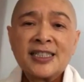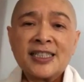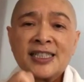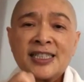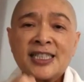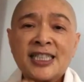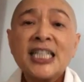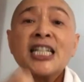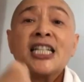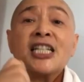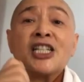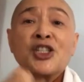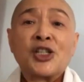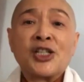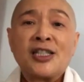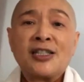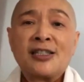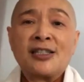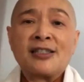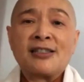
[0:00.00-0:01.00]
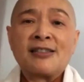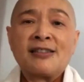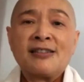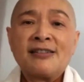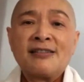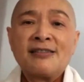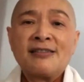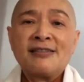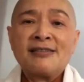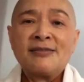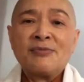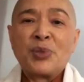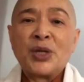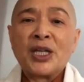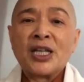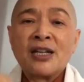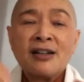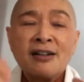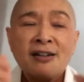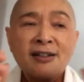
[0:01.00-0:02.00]
diligence,
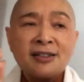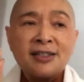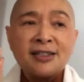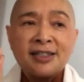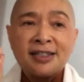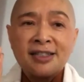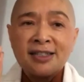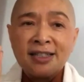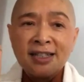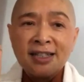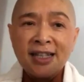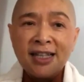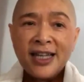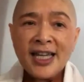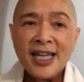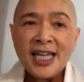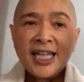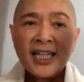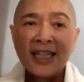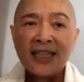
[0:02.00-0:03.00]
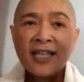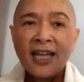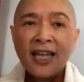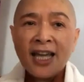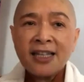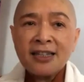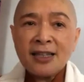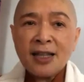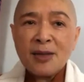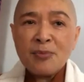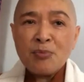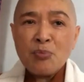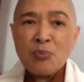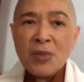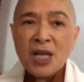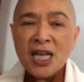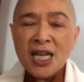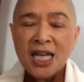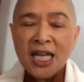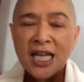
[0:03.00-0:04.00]
because it takes the
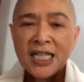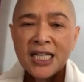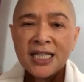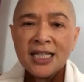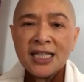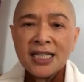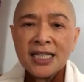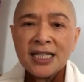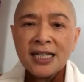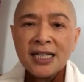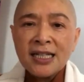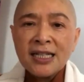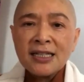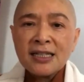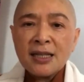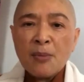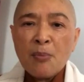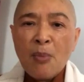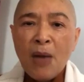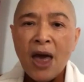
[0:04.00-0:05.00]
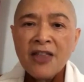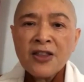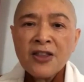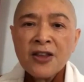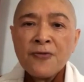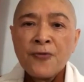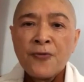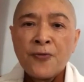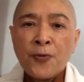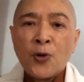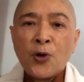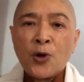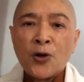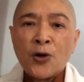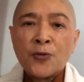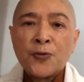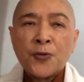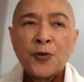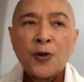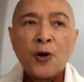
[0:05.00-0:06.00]
meaning, the metaphor
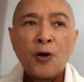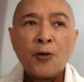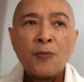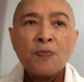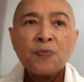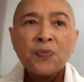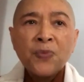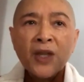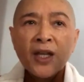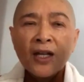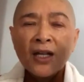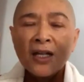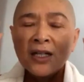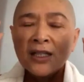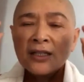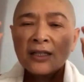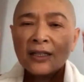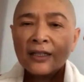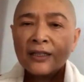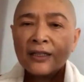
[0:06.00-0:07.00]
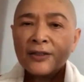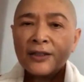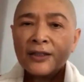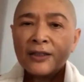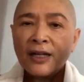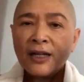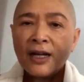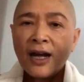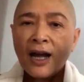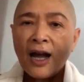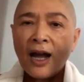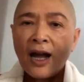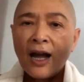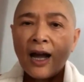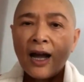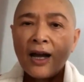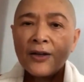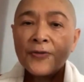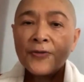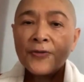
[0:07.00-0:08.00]
from the
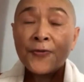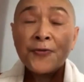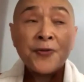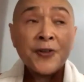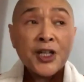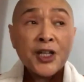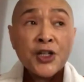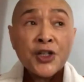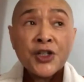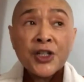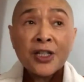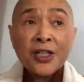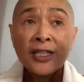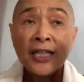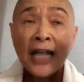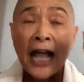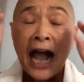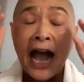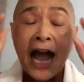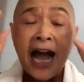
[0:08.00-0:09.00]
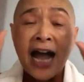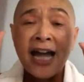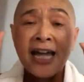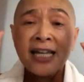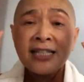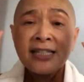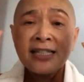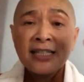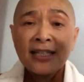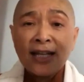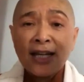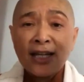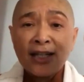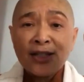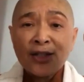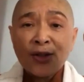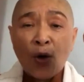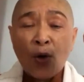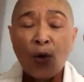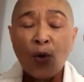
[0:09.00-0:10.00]
fish's eyes, it's
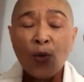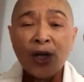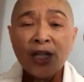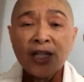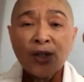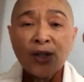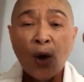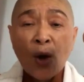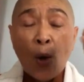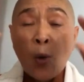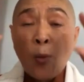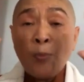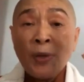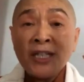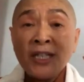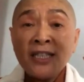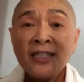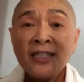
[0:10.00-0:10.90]
always open.